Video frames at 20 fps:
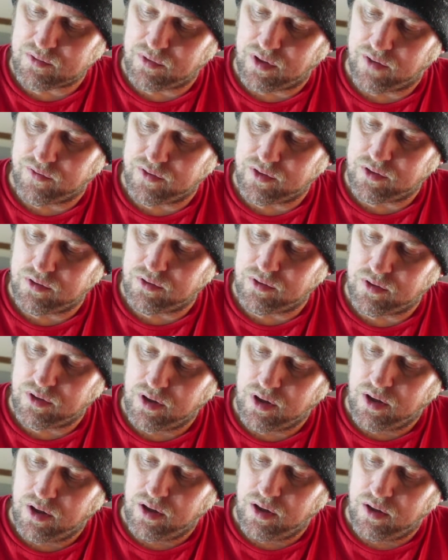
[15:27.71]
Whenever you
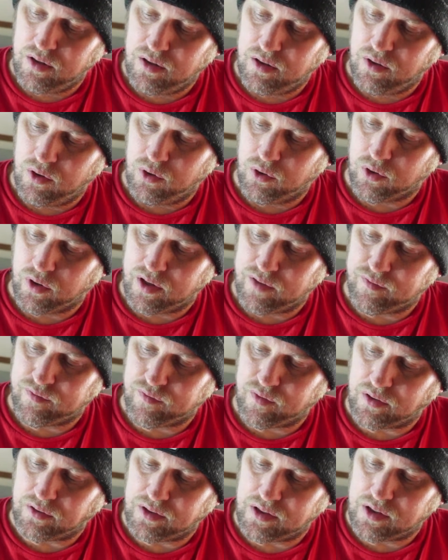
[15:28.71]
or a
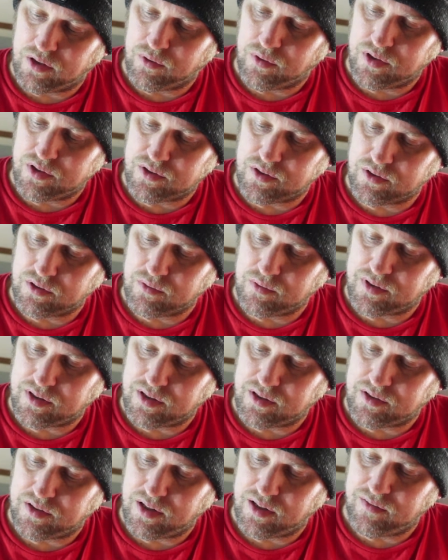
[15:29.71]
friendly creature
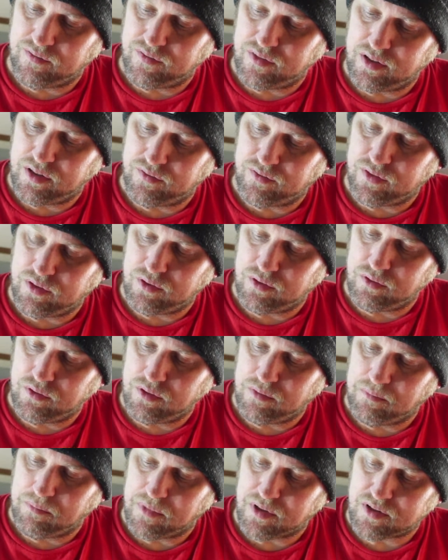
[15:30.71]
within 10 feet of
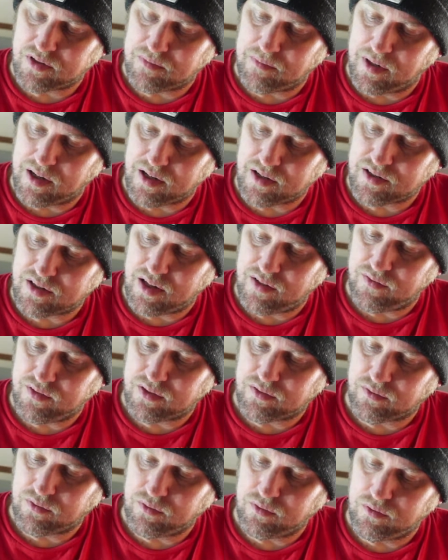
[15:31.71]
you must make a saving
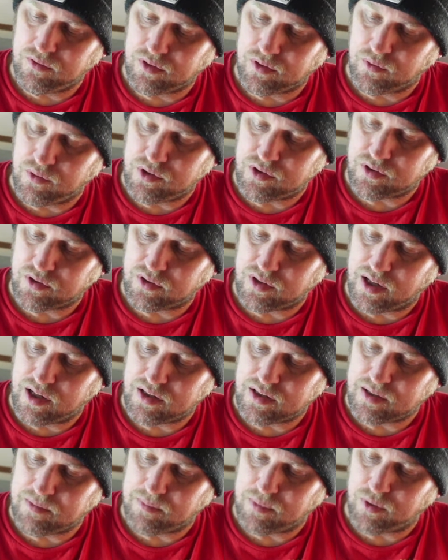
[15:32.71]
throw, the creature
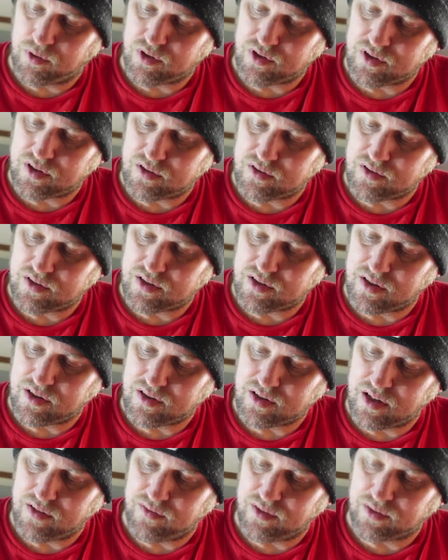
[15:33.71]
gains a bonus to the
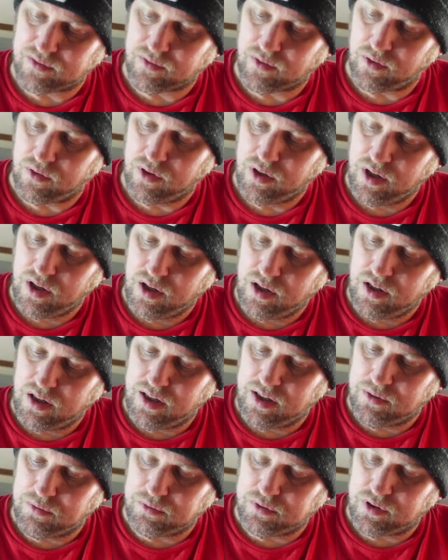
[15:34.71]
saving throw
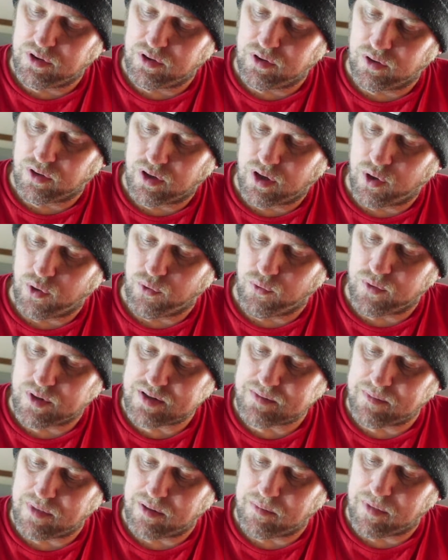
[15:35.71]
equal to your
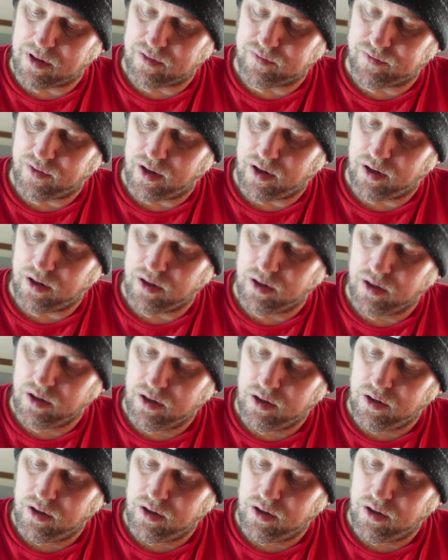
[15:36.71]
charisma modifier